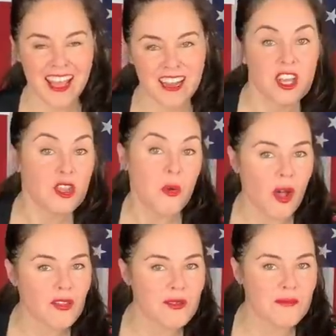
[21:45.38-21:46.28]
and you
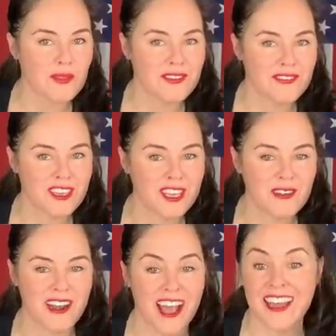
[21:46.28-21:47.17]
also believe in
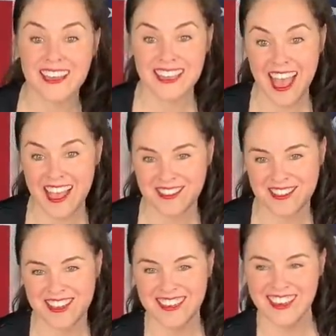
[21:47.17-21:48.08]
QAnon.
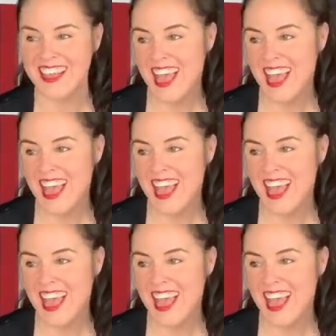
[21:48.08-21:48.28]
Yes, yes.